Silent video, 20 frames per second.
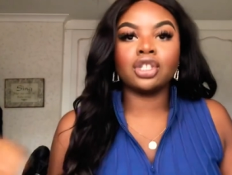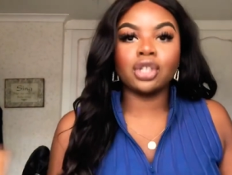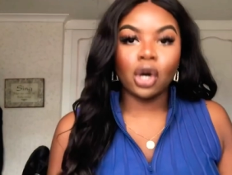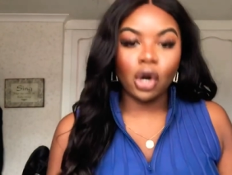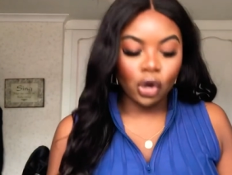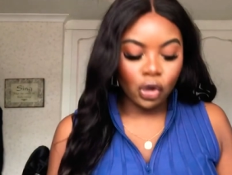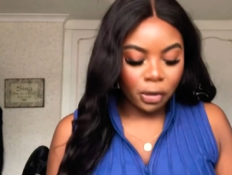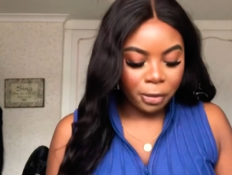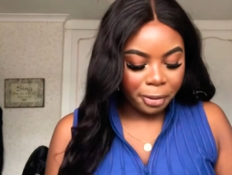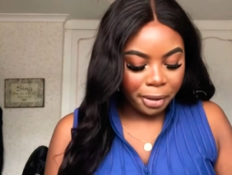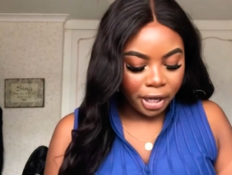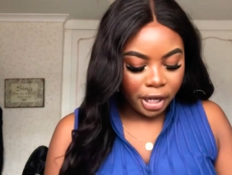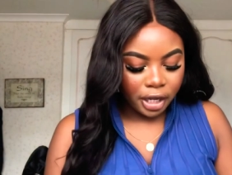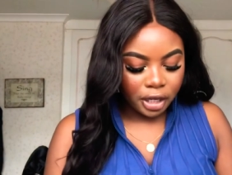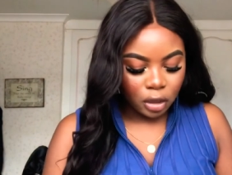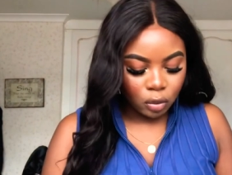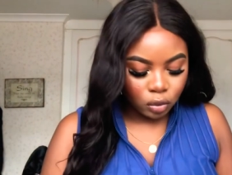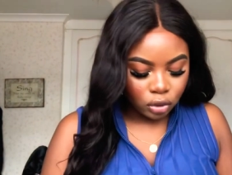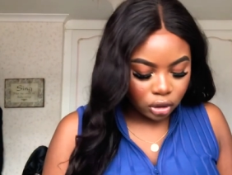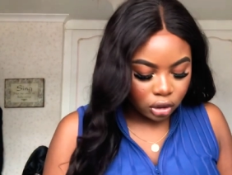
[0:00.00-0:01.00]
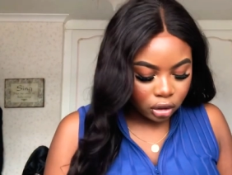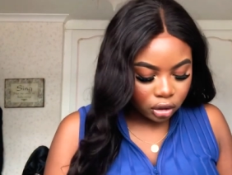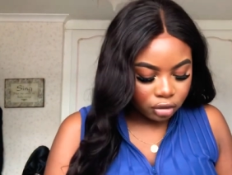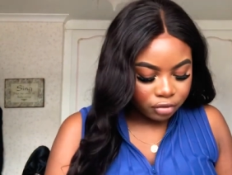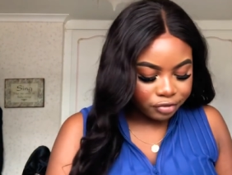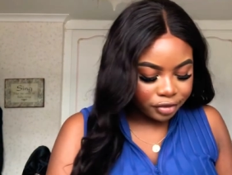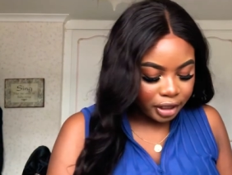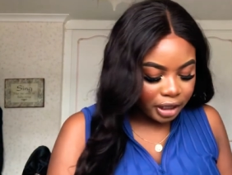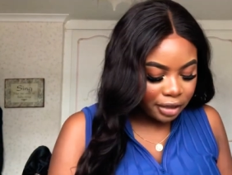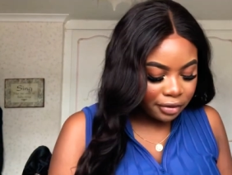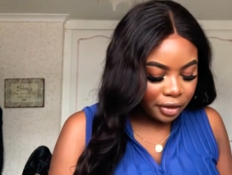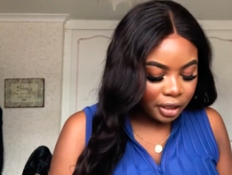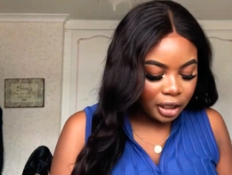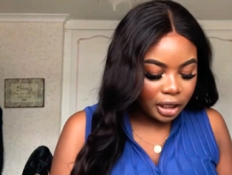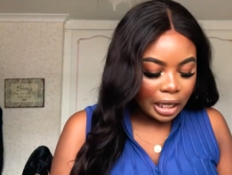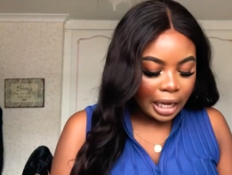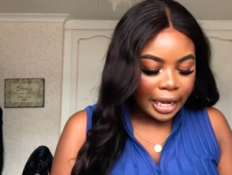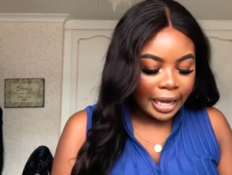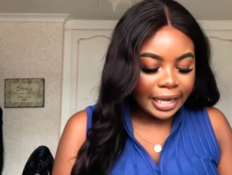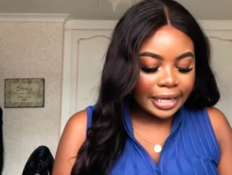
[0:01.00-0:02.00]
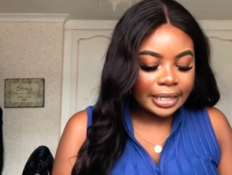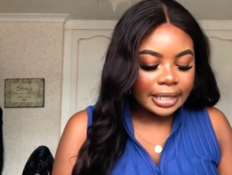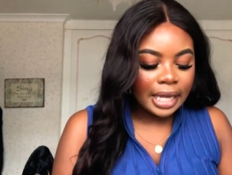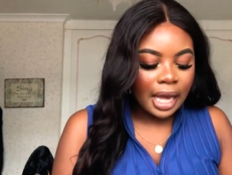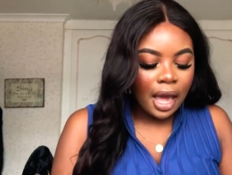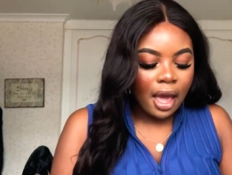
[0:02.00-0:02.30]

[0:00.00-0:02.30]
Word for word: open would look really really nice